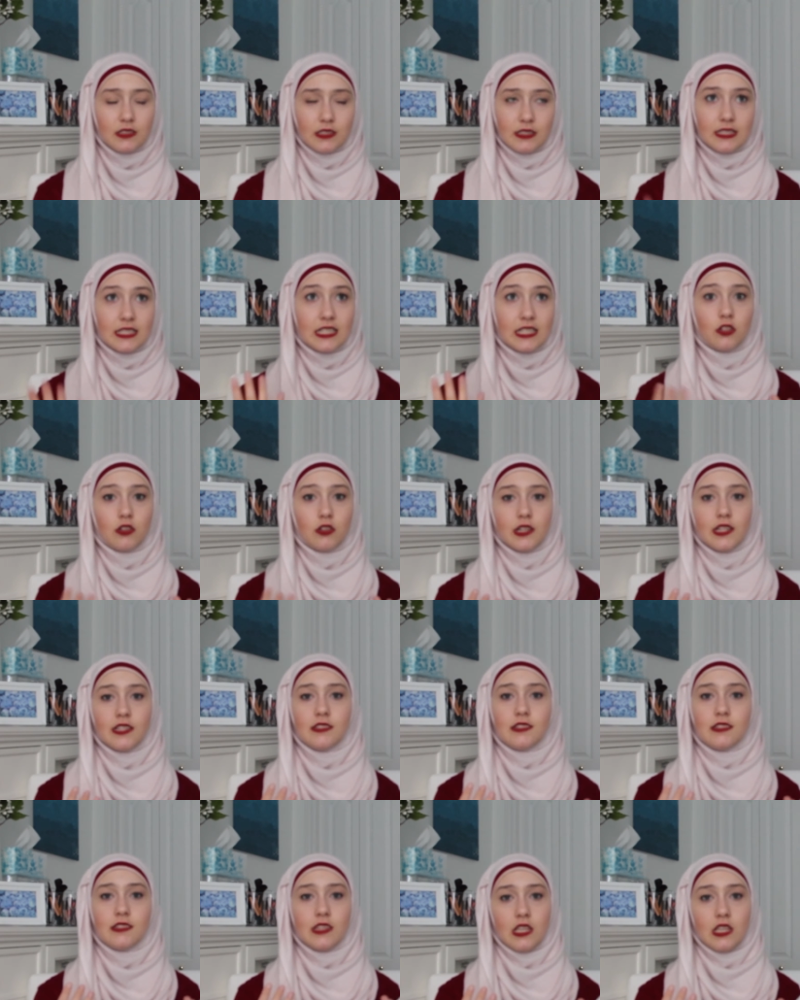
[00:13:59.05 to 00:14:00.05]

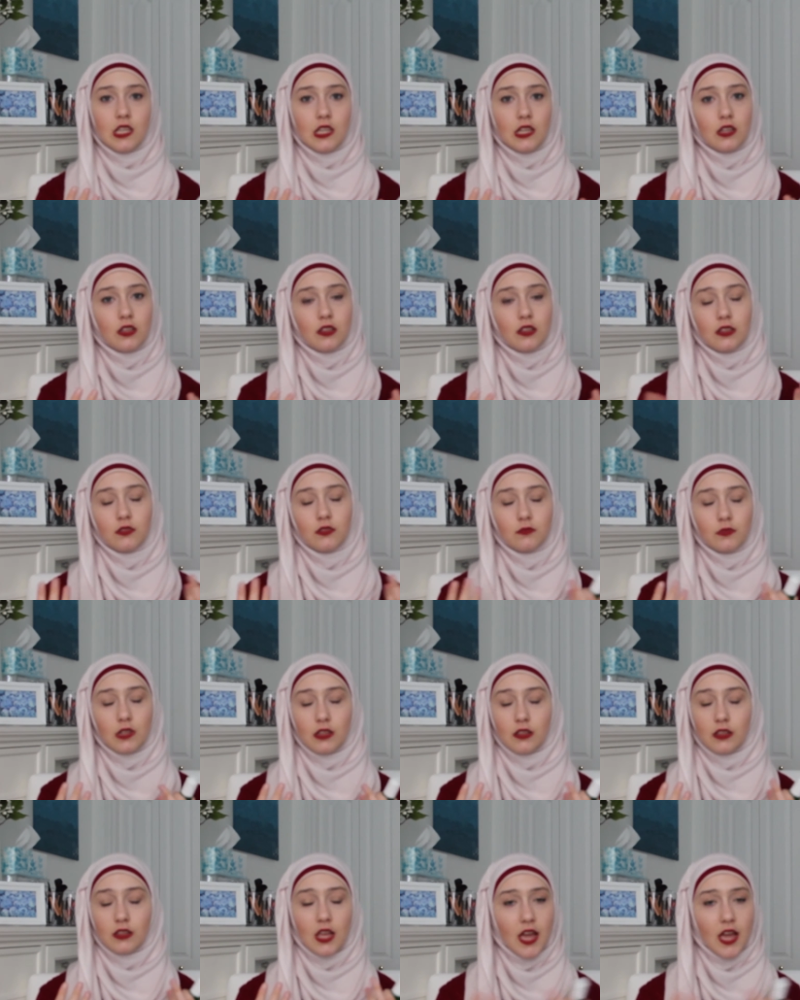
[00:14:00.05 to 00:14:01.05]
decrease the
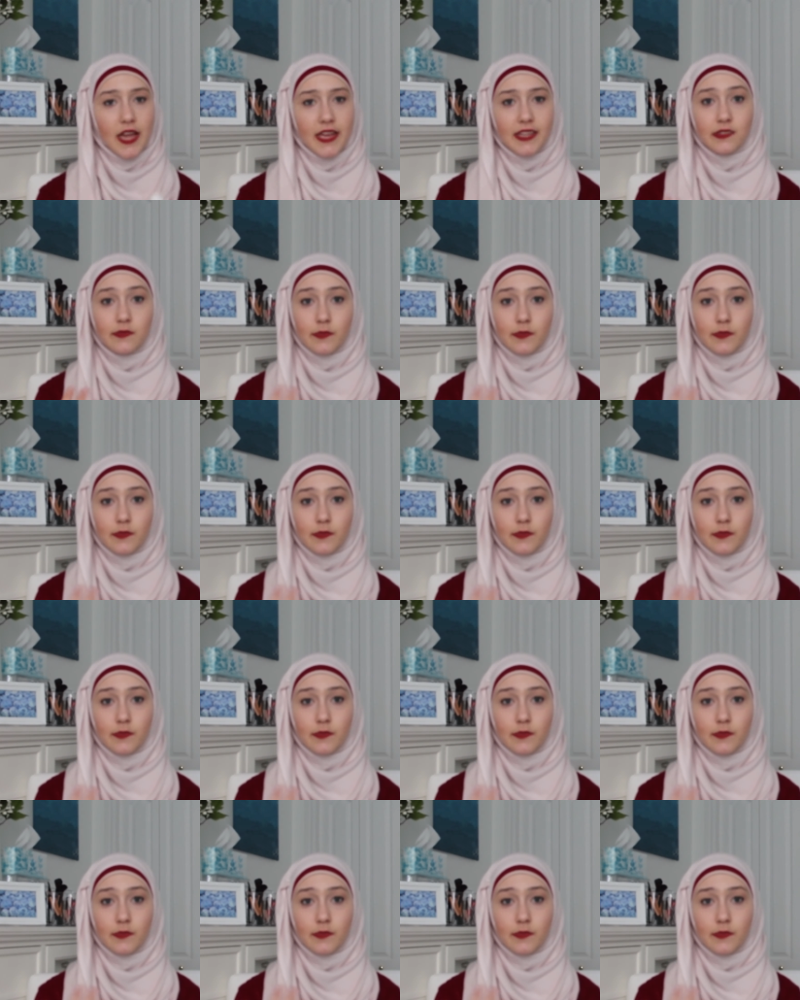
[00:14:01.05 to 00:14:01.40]
lines,